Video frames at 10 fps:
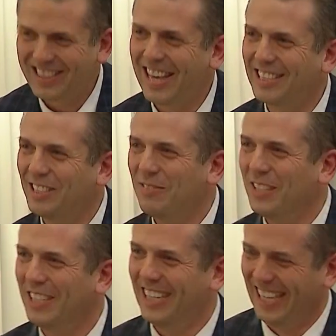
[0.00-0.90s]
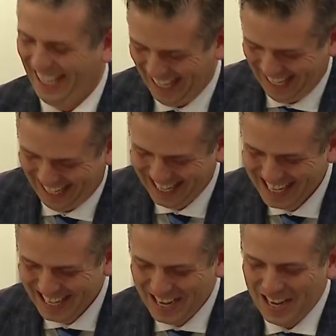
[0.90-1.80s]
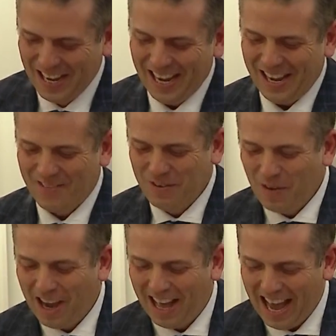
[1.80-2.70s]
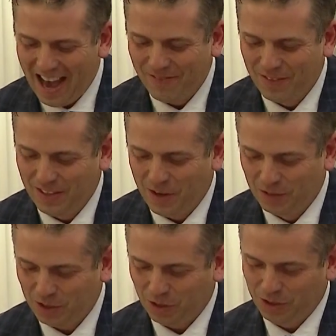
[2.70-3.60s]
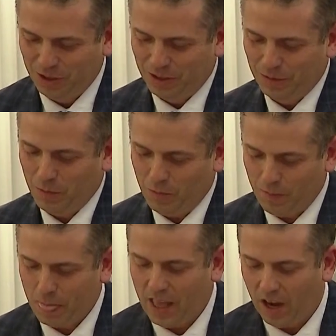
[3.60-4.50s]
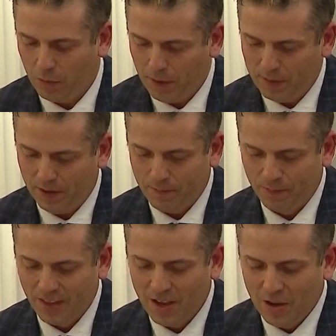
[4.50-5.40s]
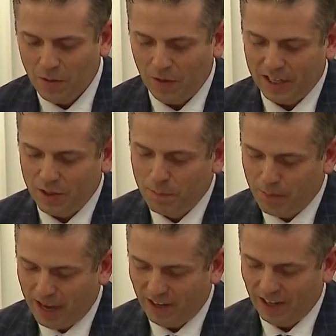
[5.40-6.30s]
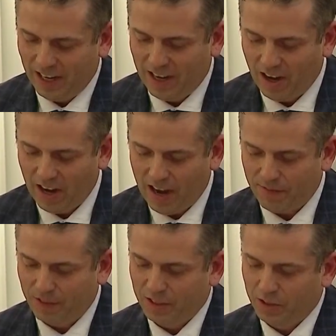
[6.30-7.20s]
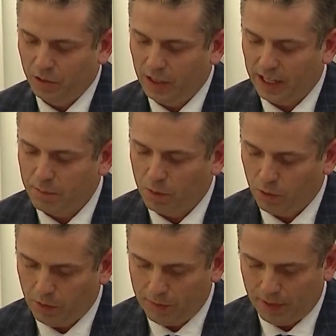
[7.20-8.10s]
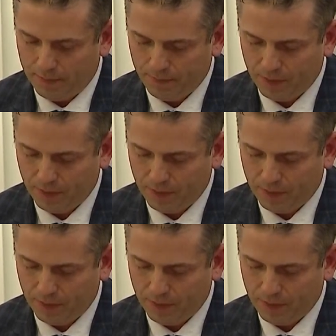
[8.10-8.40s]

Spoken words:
Thanks, DPR. Even while half of Nova Scotians are women, we can do better in our effort to elect more women.